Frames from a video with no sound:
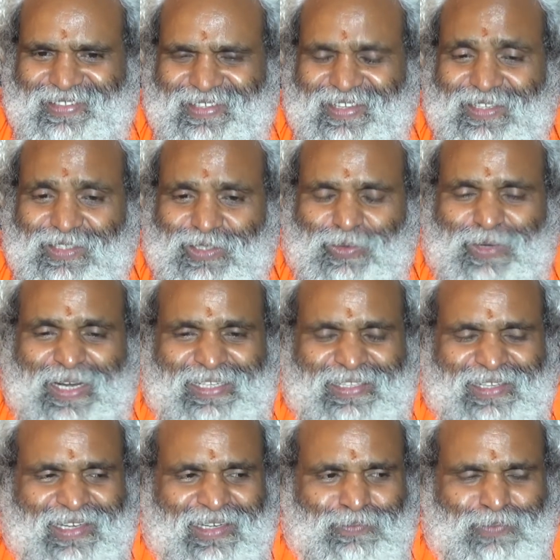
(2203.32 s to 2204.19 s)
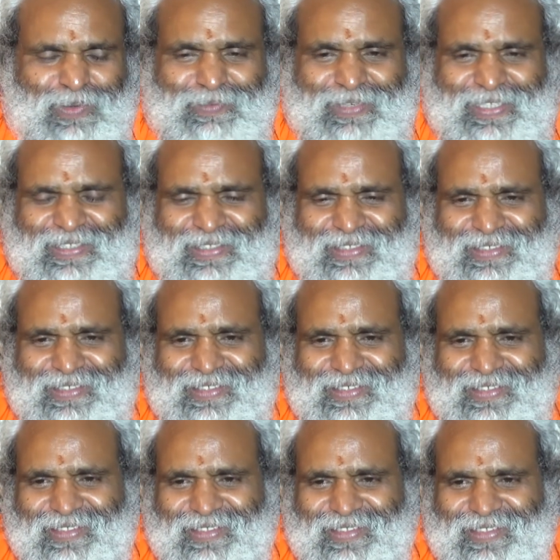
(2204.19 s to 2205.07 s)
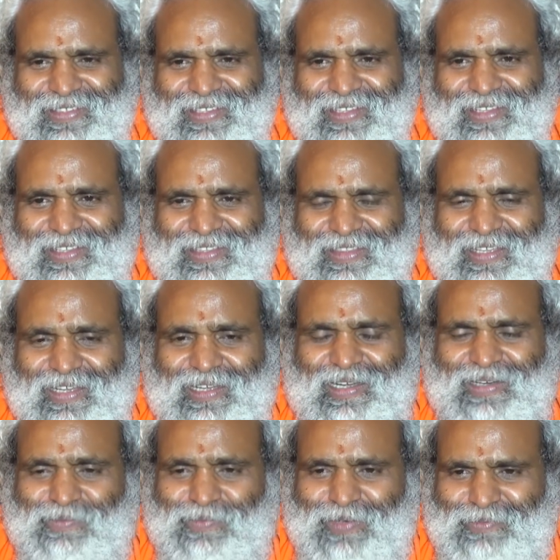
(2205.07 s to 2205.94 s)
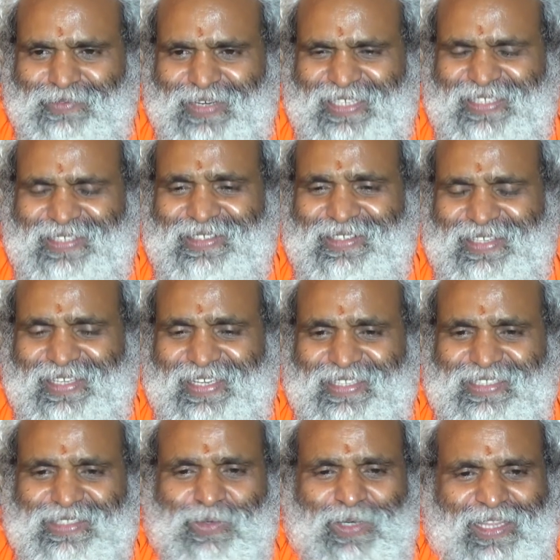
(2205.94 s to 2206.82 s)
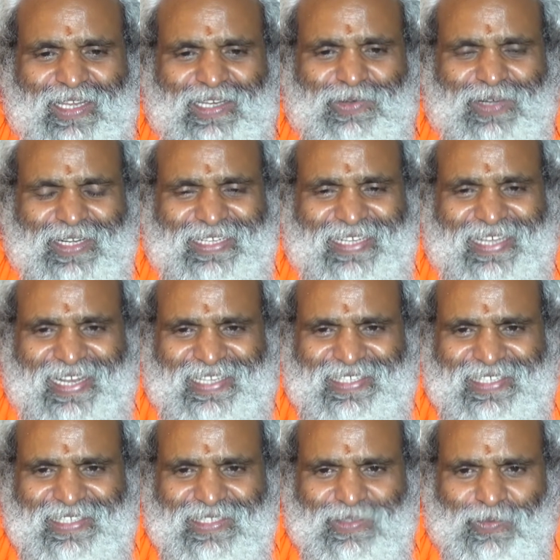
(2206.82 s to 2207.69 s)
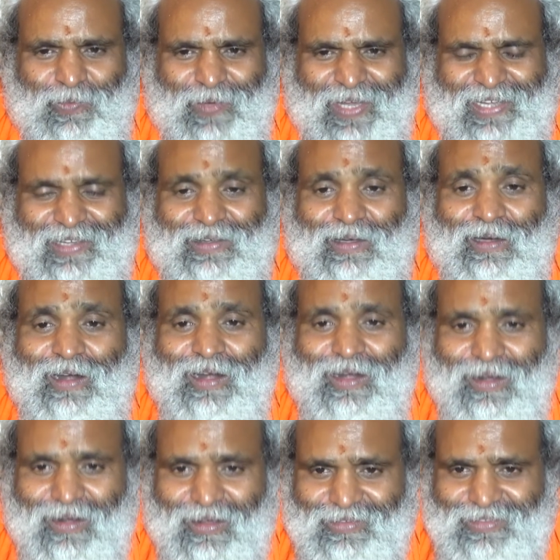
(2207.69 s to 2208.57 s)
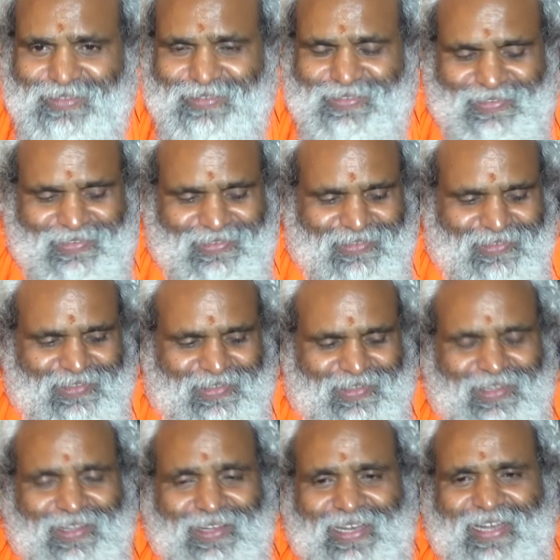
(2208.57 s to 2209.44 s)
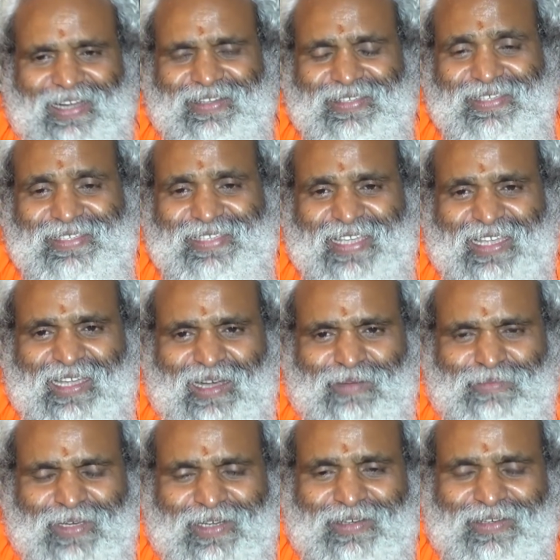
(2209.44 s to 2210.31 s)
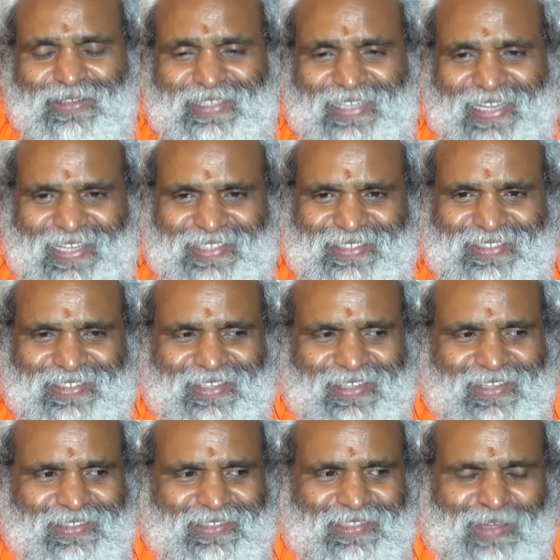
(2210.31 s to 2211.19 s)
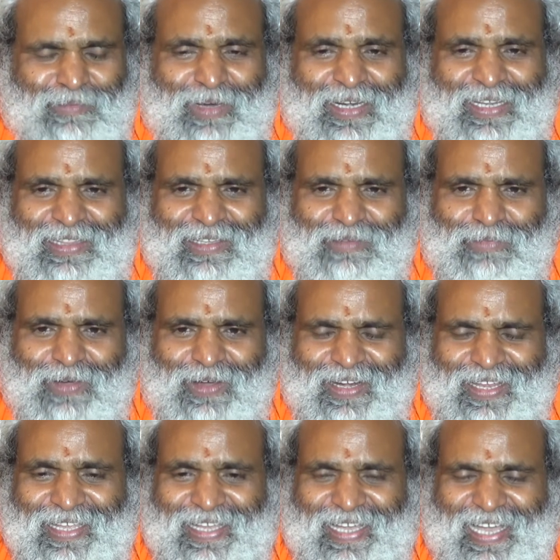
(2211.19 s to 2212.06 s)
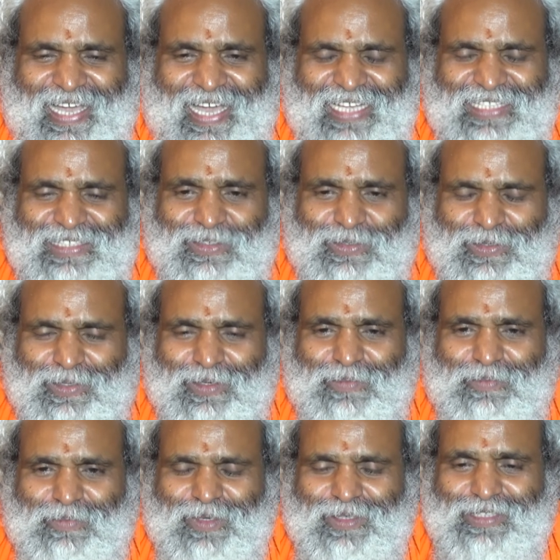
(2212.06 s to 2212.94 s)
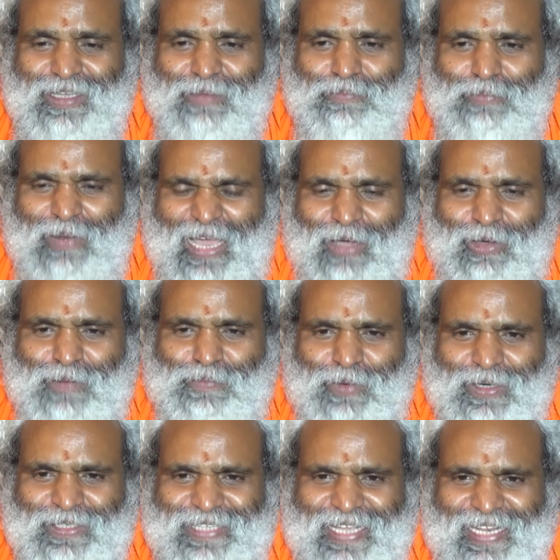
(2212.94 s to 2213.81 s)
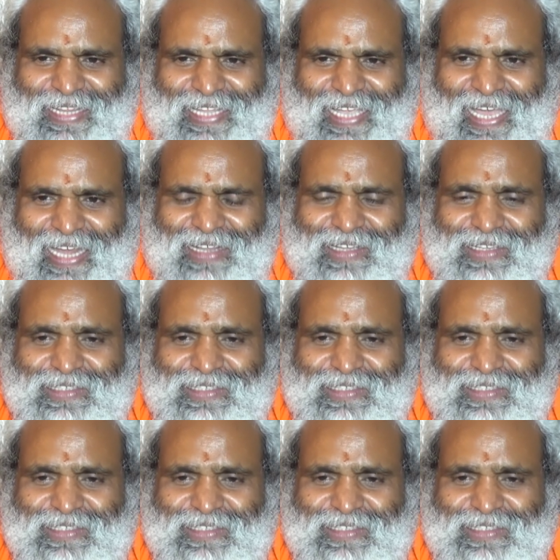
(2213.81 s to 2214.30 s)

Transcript: So what is the confirmation? The confirmation is whether your terrace is wet or not. Let us say a common terrace. Somebody in the morning has, some flower pots are there.